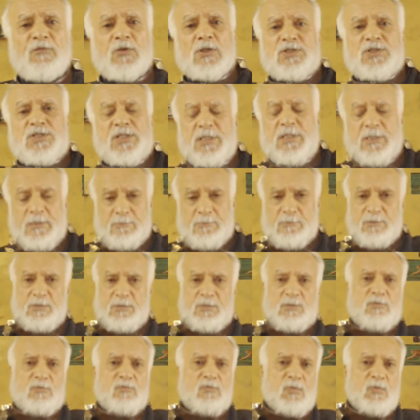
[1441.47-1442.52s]
see
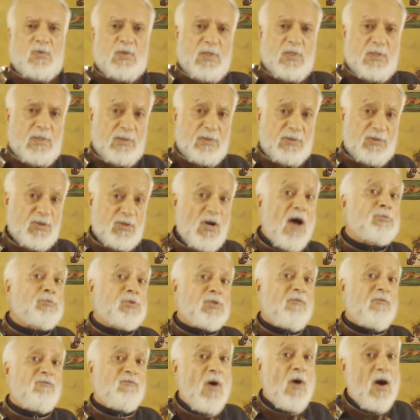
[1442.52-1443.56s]
drops
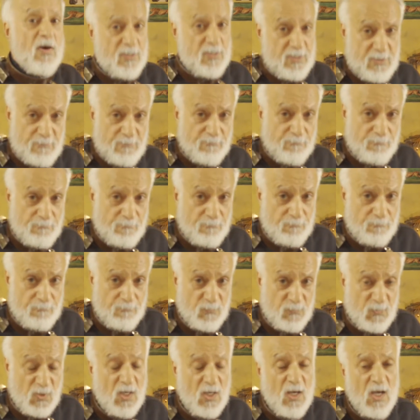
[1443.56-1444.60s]
of water,
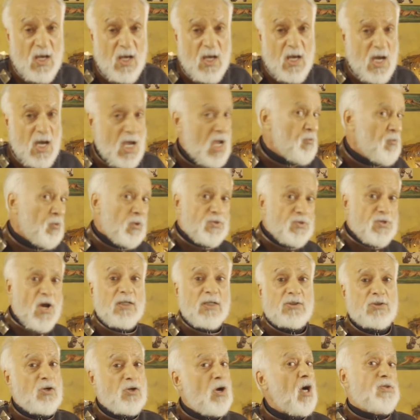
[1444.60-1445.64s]
it will
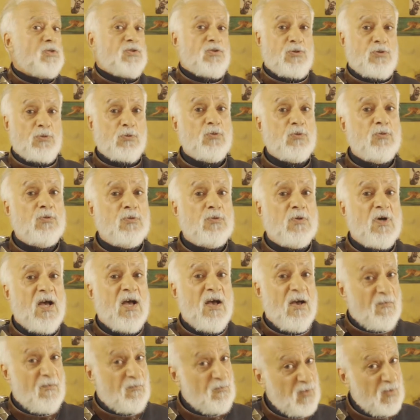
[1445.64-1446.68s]
not cut through
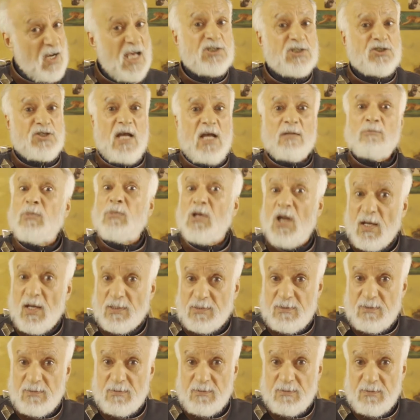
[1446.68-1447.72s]
flesh and
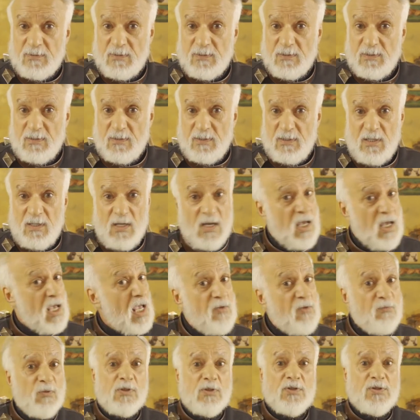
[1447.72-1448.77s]
blood. It
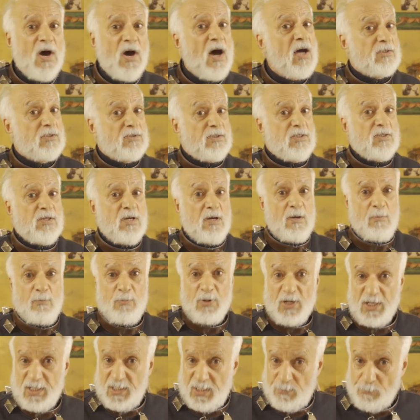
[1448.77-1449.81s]
will not
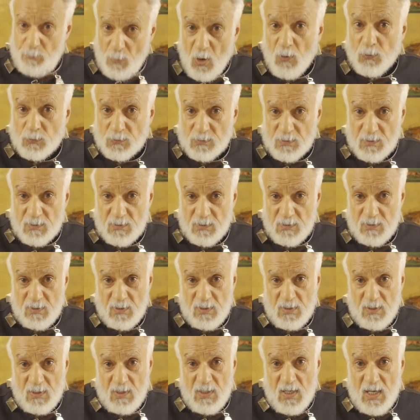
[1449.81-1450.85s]
break a bone
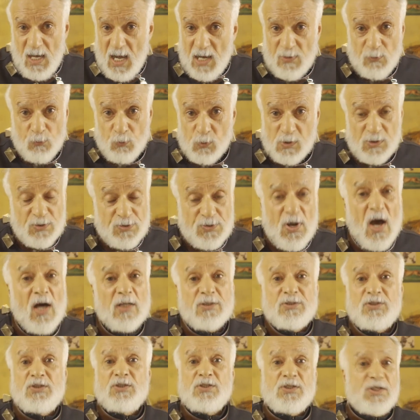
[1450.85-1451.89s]
and will
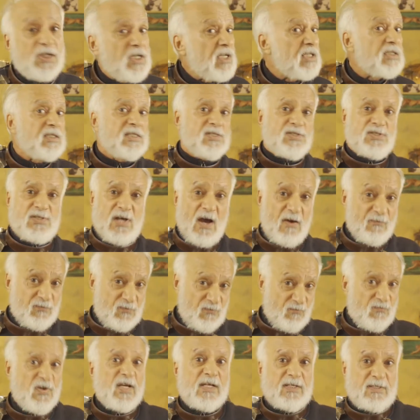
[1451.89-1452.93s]
not kill the soft
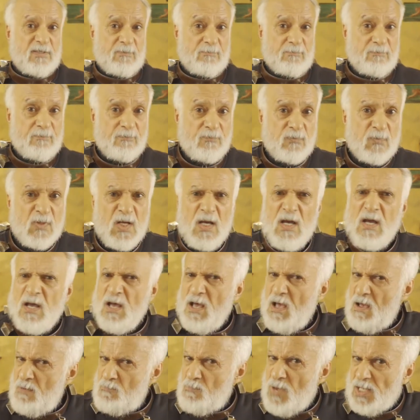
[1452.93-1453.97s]
victim.
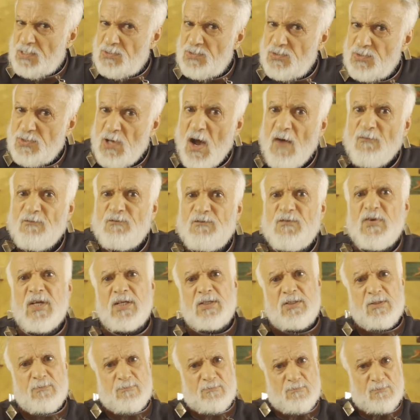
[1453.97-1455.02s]
But soft
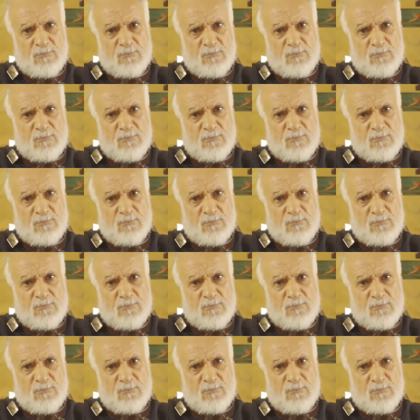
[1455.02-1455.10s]
victim,